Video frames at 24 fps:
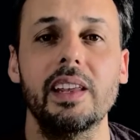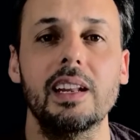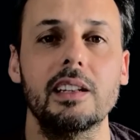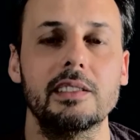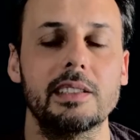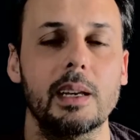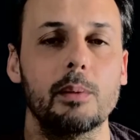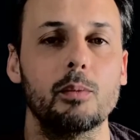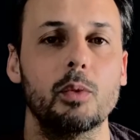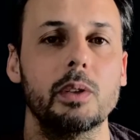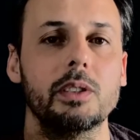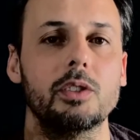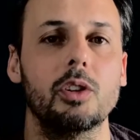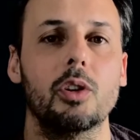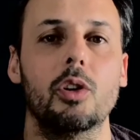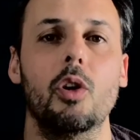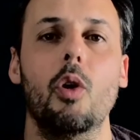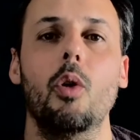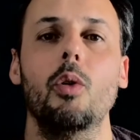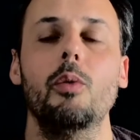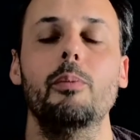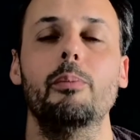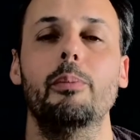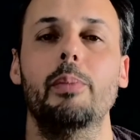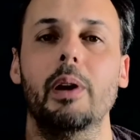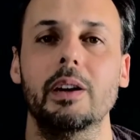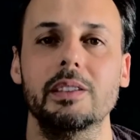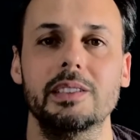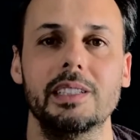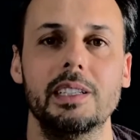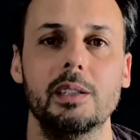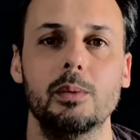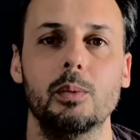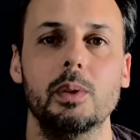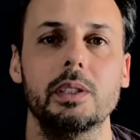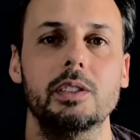them with your whole
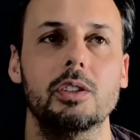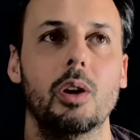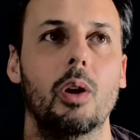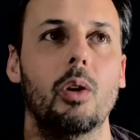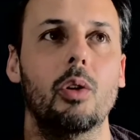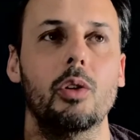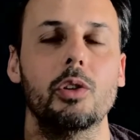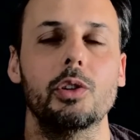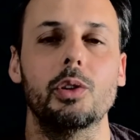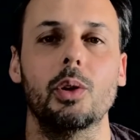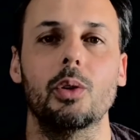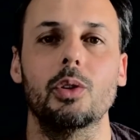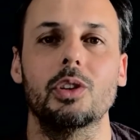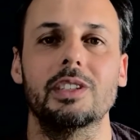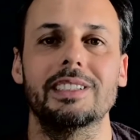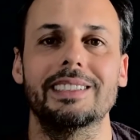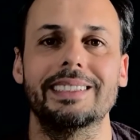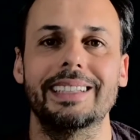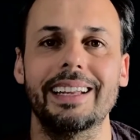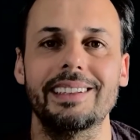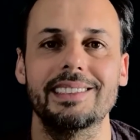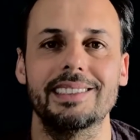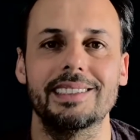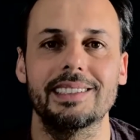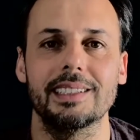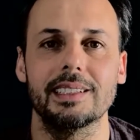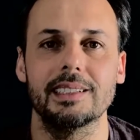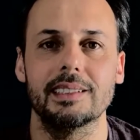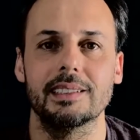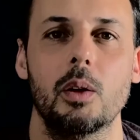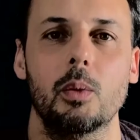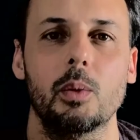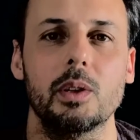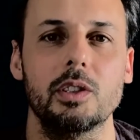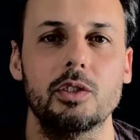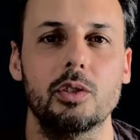body, with all your
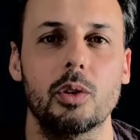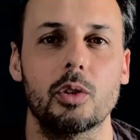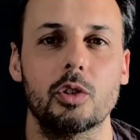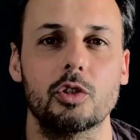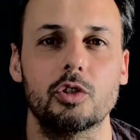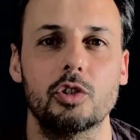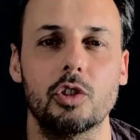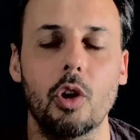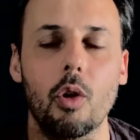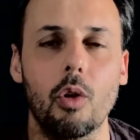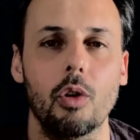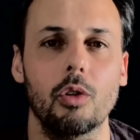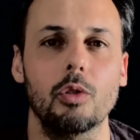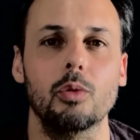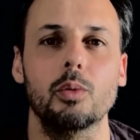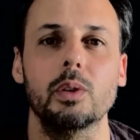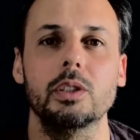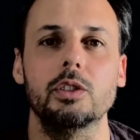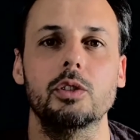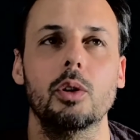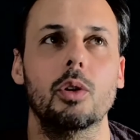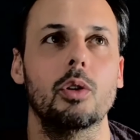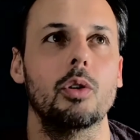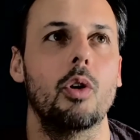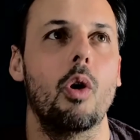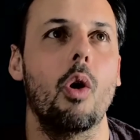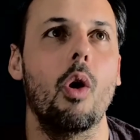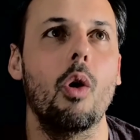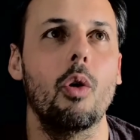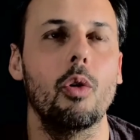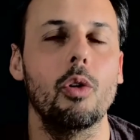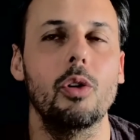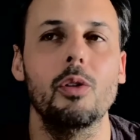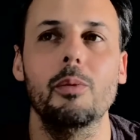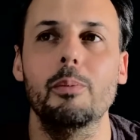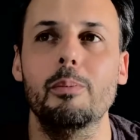senses, with your soul, with your
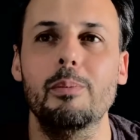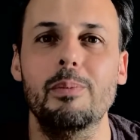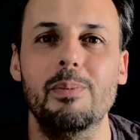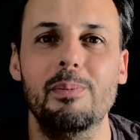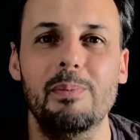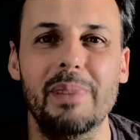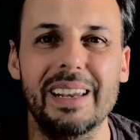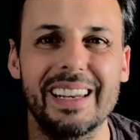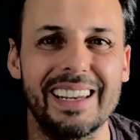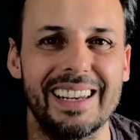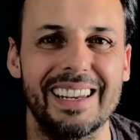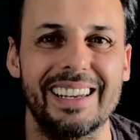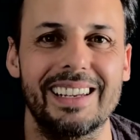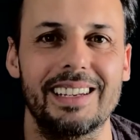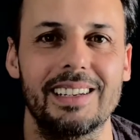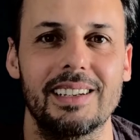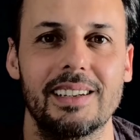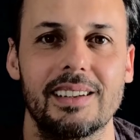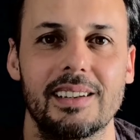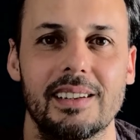whole being.